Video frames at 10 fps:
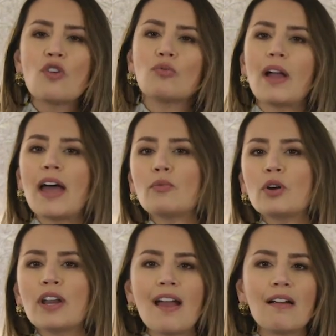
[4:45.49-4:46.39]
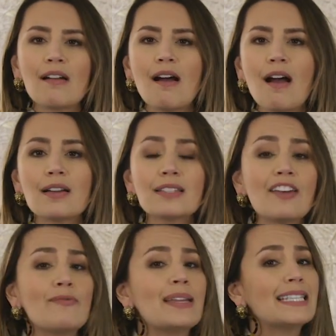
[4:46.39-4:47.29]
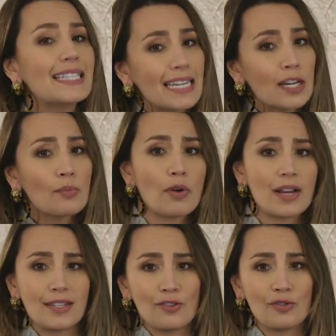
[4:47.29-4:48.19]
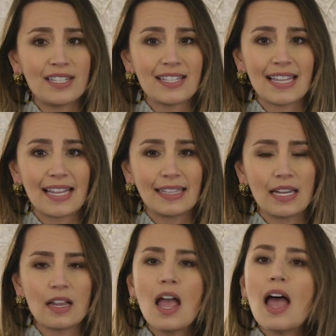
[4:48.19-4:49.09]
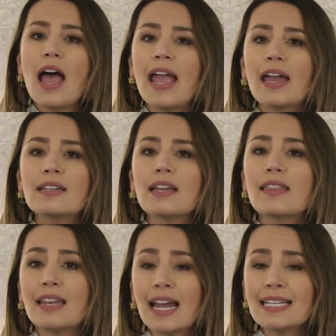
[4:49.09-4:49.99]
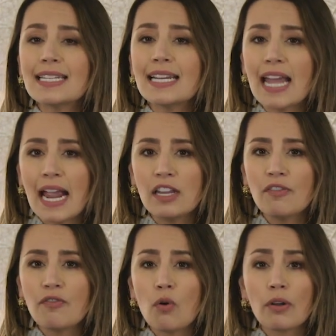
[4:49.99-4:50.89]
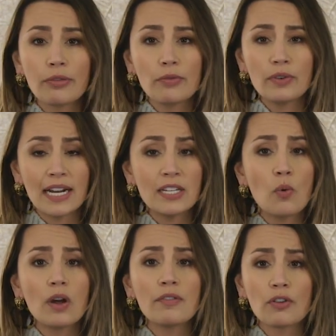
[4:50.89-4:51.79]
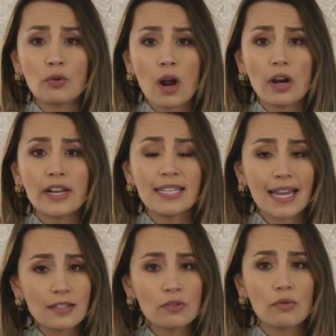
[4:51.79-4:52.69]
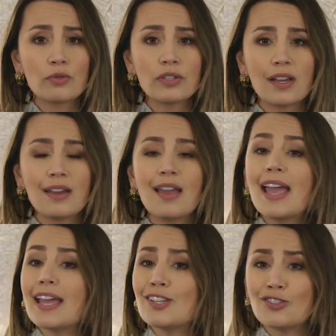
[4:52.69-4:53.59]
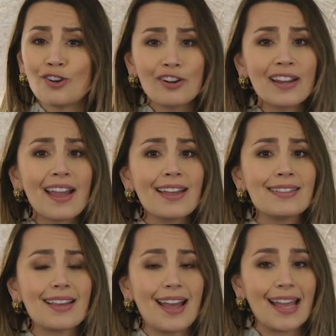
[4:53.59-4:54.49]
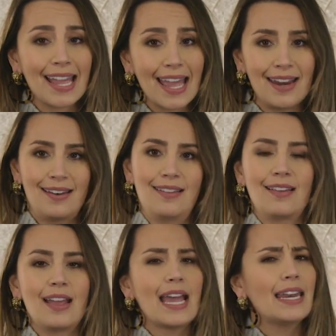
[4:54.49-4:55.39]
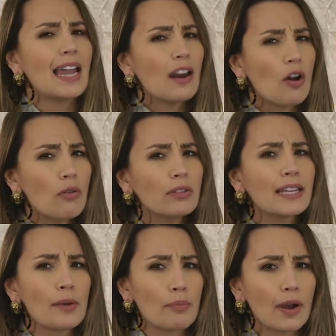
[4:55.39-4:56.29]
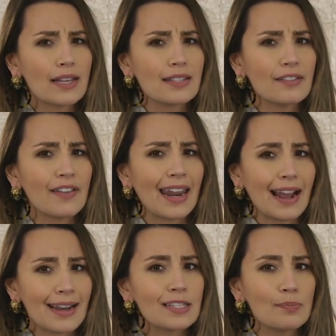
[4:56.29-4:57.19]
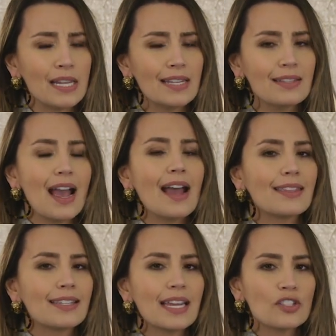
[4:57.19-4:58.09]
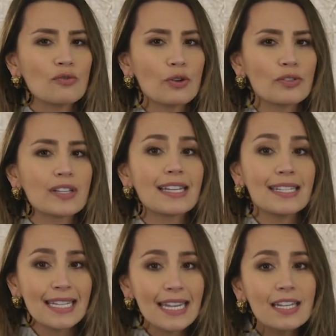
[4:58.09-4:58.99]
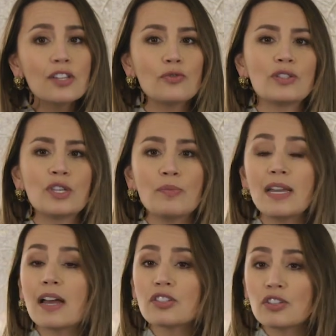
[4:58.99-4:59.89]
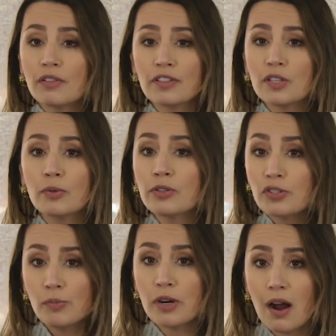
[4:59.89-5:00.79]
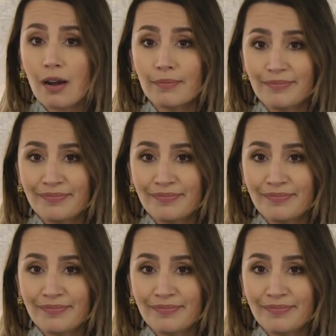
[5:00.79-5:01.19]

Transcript: Radwood-era cars have been seeing price increases lately, and the nineteen eighty-four through ninety-one Ferrari Testarossa is turning heads again. And not only impressive at high speeds, the Testarossa continues to be a serviceable supercar.